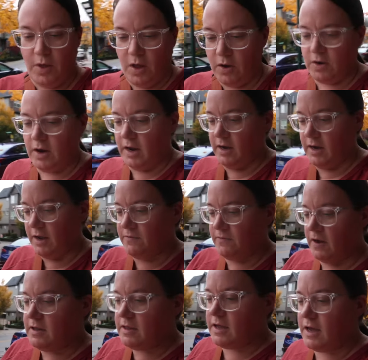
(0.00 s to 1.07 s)
All right, I
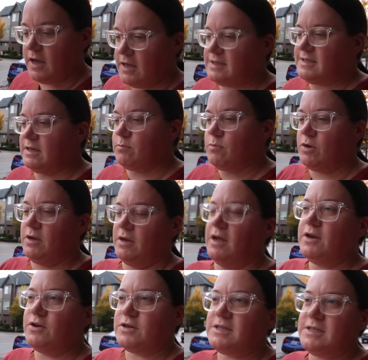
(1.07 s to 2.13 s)
finally had someone
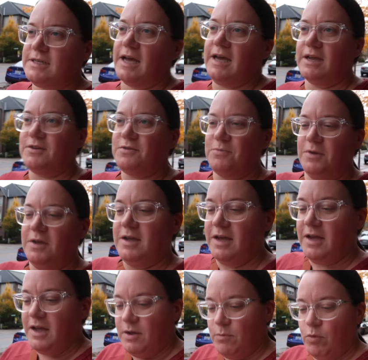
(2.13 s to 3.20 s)
understand,
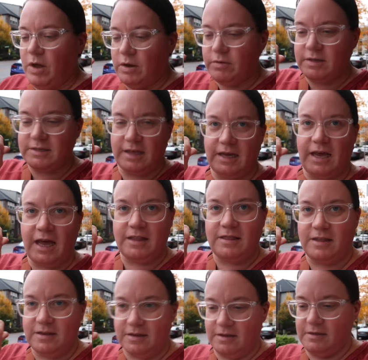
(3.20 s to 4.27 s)
one, because I had
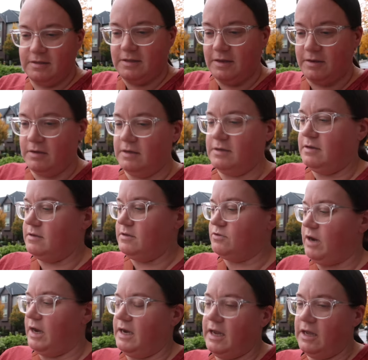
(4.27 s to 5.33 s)
the
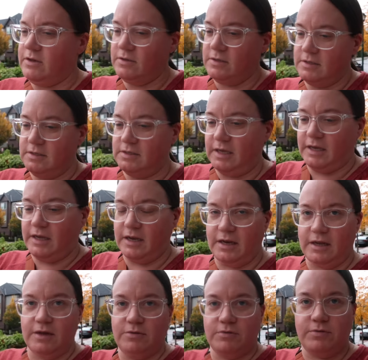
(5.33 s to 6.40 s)
dry nail
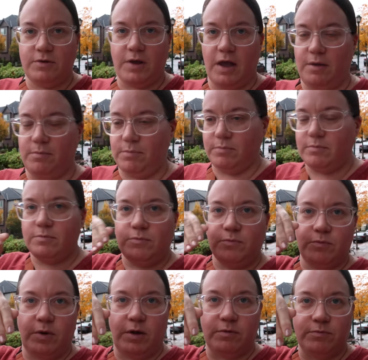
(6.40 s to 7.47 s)
skin.
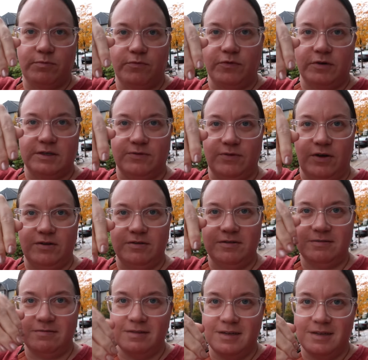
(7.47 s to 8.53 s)
Well, first of all,
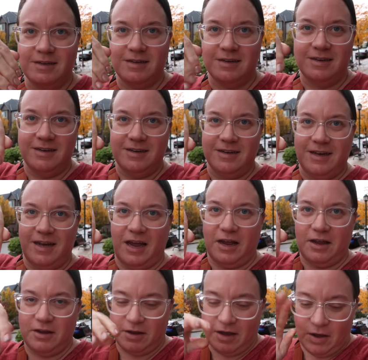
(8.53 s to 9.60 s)

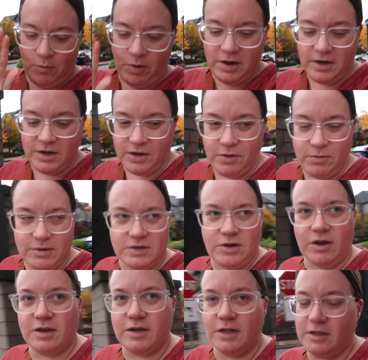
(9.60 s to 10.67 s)
I wanted to go a
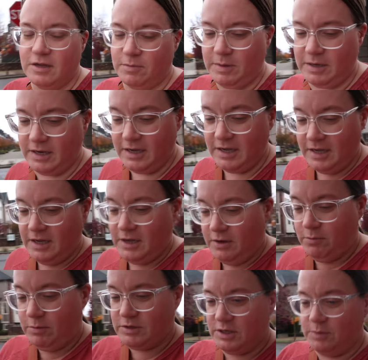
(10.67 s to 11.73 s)
dark color, but
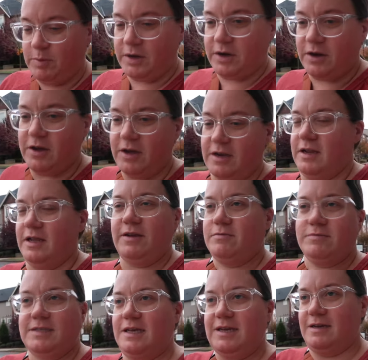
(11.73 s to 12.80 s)
when she put it on, it
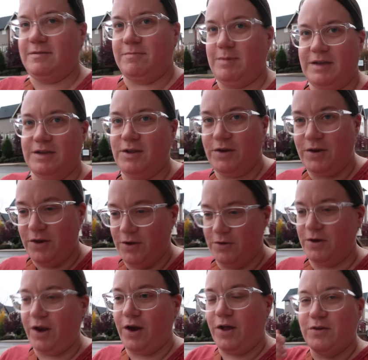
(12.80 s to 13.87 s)
was like, I'm like, no, no, no,
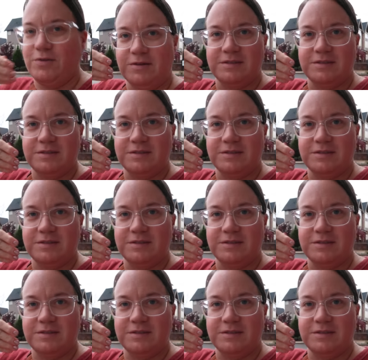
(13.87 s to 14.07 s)
no, no.